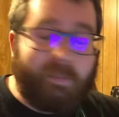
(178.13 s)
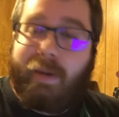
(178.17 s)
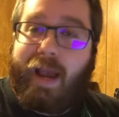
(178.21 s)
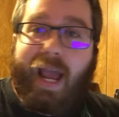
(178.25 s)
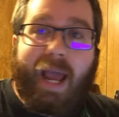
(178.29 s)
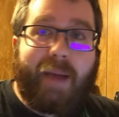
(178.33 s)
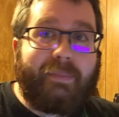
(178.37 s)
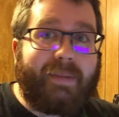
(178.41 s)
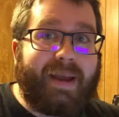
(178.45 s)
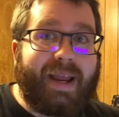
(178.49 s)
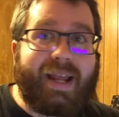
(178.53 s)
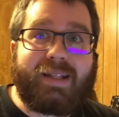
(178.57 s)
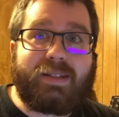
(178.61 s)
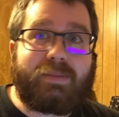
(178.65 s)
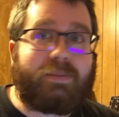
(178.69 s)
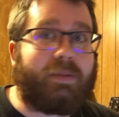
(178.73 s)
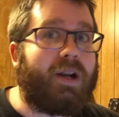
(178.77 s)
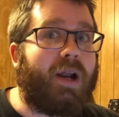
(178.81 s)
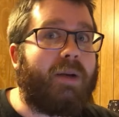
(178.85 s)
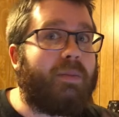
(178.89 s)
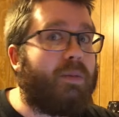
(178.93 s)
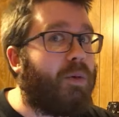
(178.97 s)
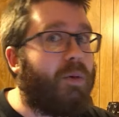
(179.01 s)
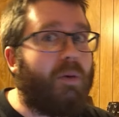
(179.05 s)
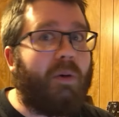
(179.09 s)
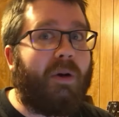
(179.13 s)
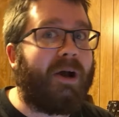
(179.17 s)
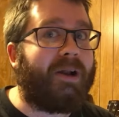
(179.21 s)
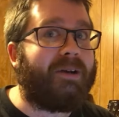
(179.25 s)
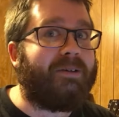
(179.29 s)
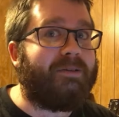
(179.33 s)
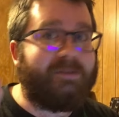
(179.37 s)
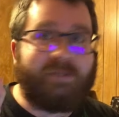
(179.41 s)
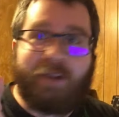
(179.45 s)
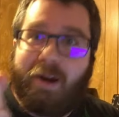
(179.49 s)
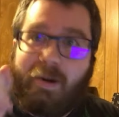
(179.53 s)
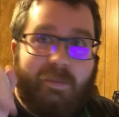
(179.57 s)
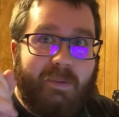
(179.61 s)
Batman's my number
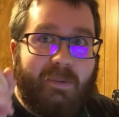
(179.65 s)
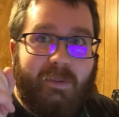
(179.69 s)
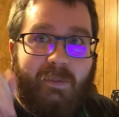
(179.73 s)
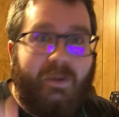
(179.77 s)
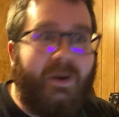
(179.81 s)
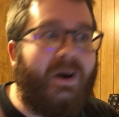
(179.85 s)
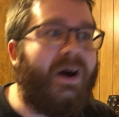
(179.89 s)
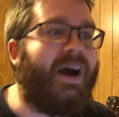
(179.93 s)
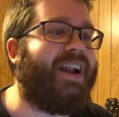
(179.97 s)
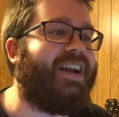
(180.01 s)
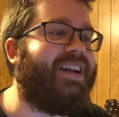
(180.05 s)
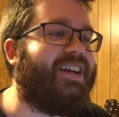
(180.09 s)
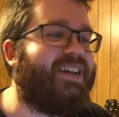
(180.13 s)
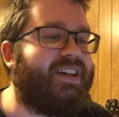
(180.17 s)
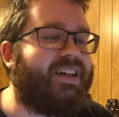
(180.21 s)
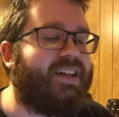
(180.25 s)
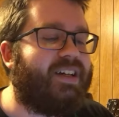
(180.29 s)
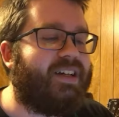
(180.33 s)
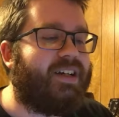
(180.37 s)
one. Number one!